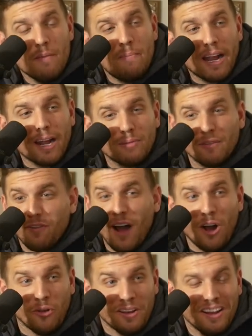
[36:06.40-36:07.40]
yeah. Pick up the
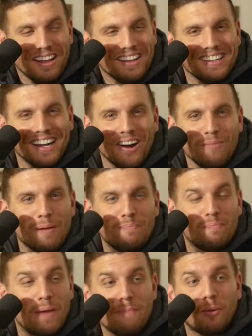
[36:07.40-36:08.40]
phone. Yeah. You know,
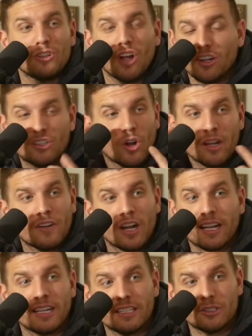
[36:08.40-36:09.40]
but people are don't even are
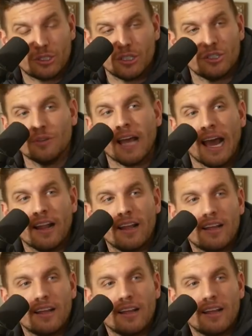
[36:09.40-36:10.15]
conditioned to do that. Did you